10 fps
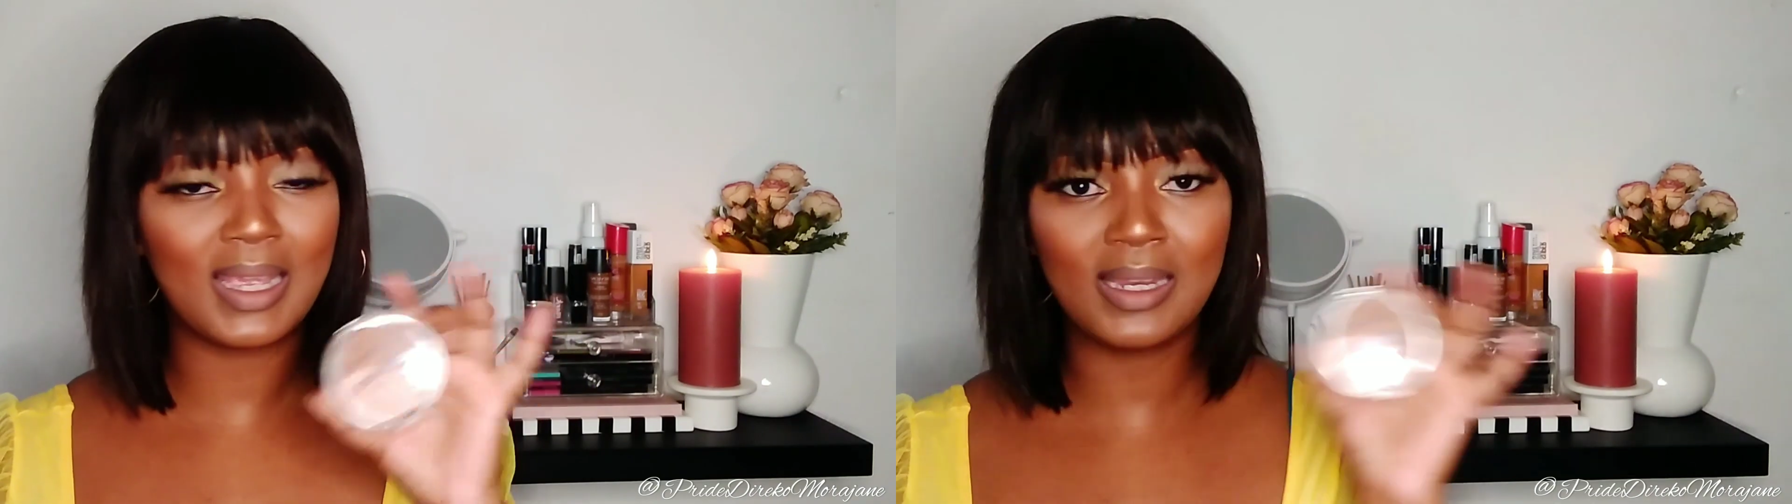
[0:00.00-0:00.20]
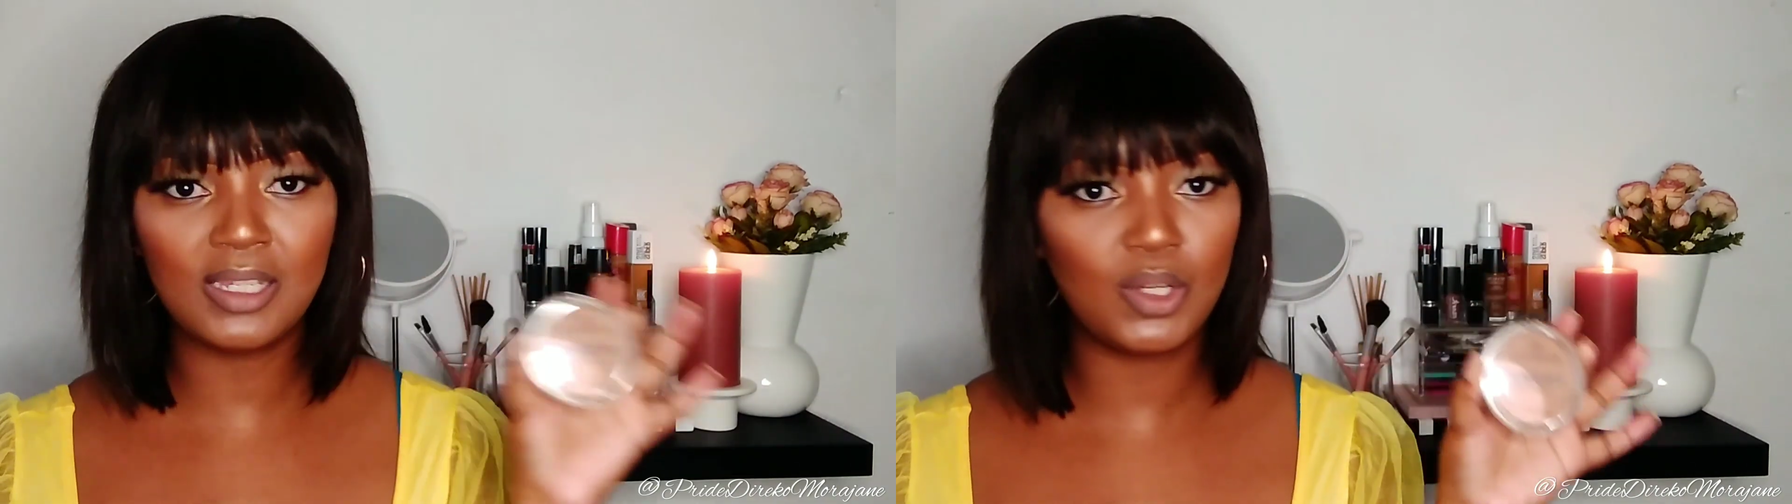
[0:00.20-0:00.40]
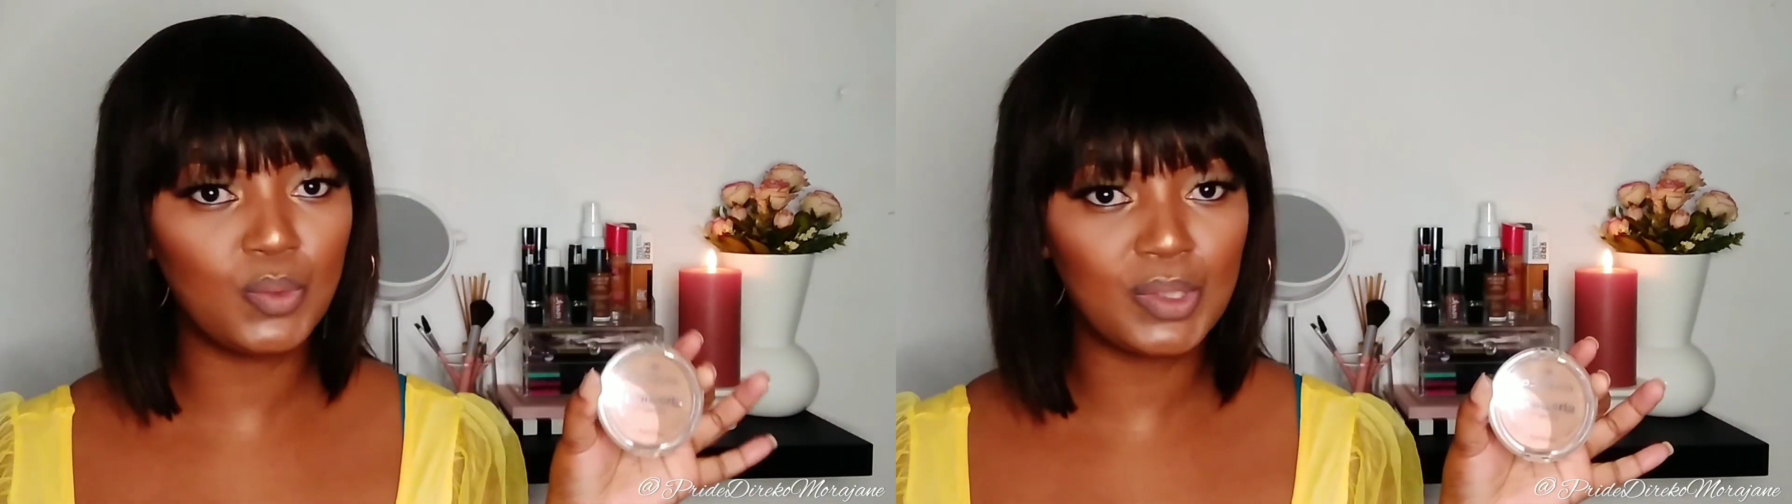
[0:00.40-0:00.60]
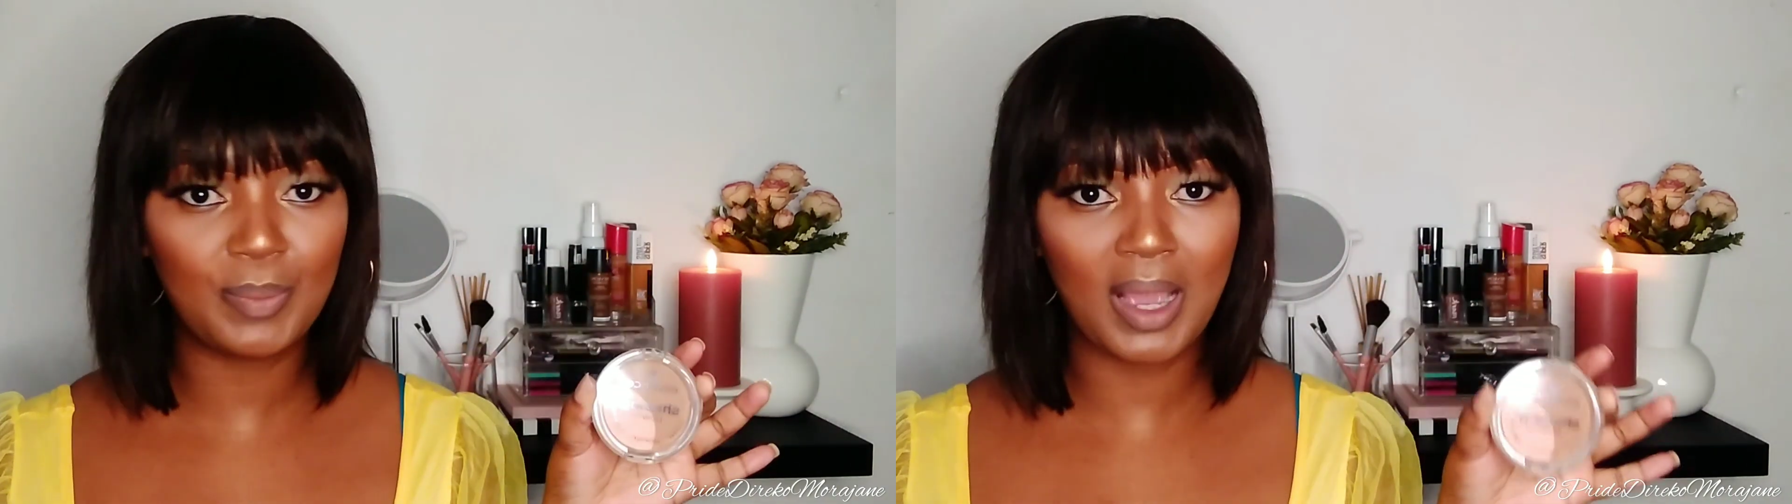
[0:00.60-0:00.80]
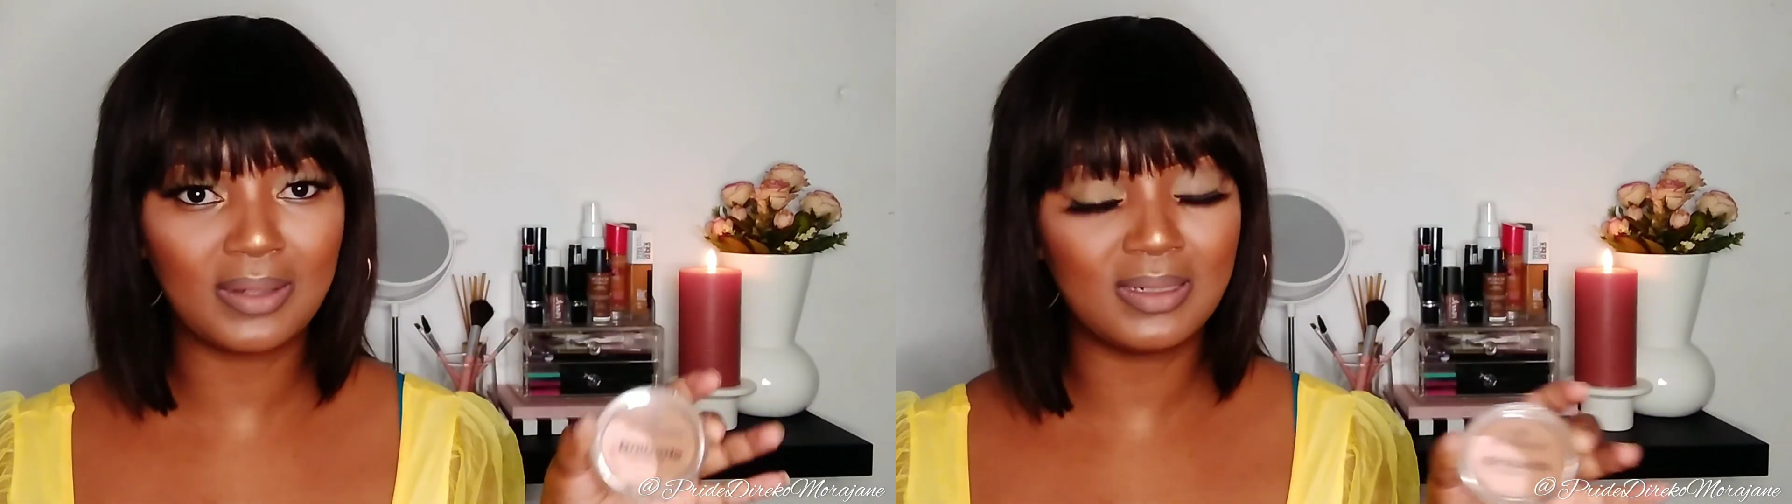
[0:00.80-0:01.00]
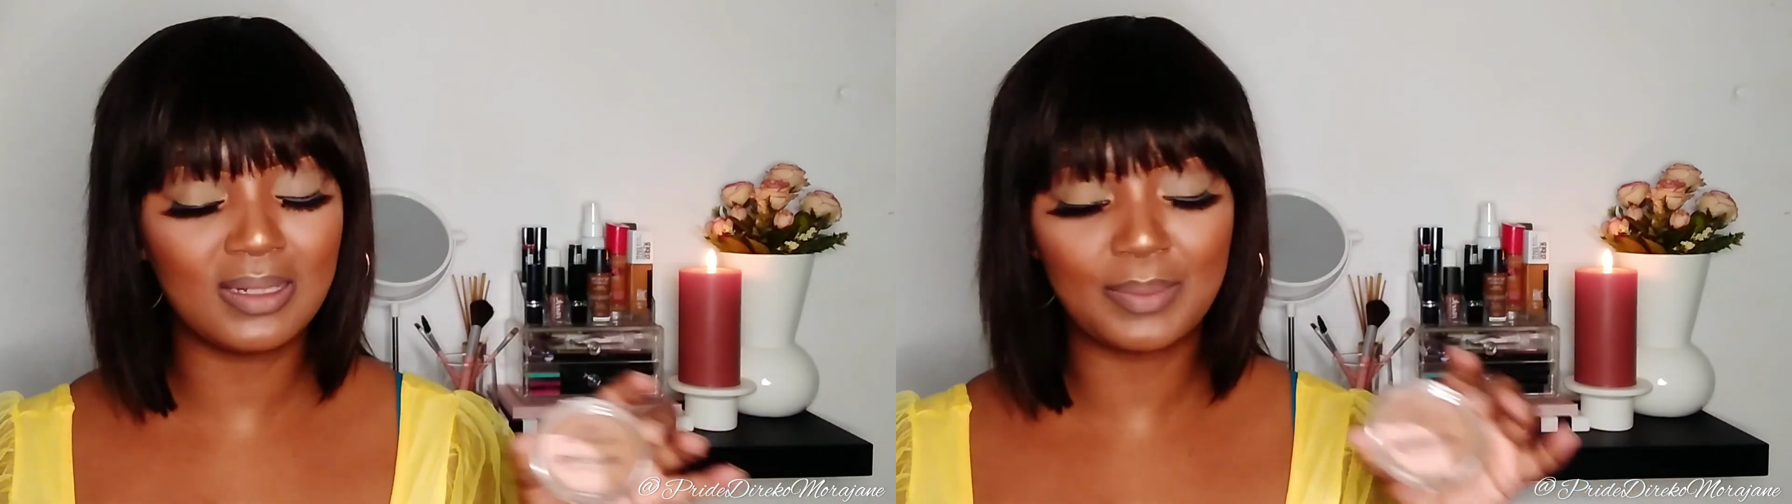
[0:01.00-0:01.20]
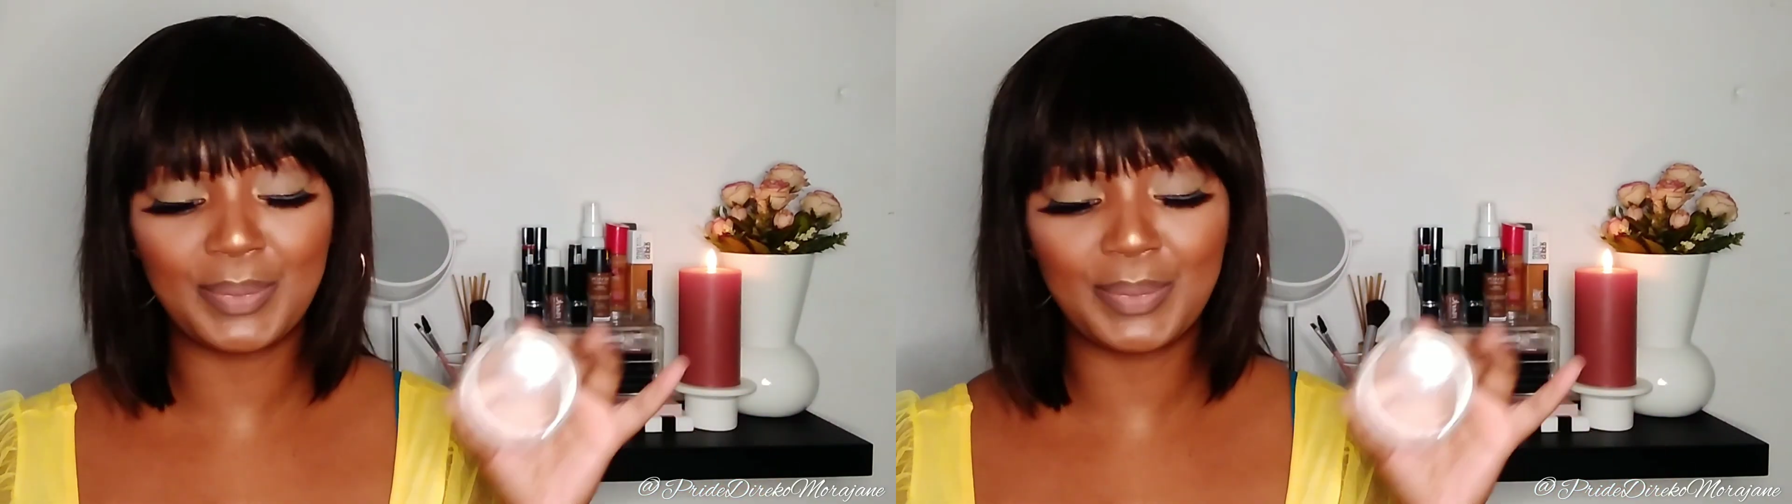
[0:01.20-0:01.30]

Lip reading: any loose powders,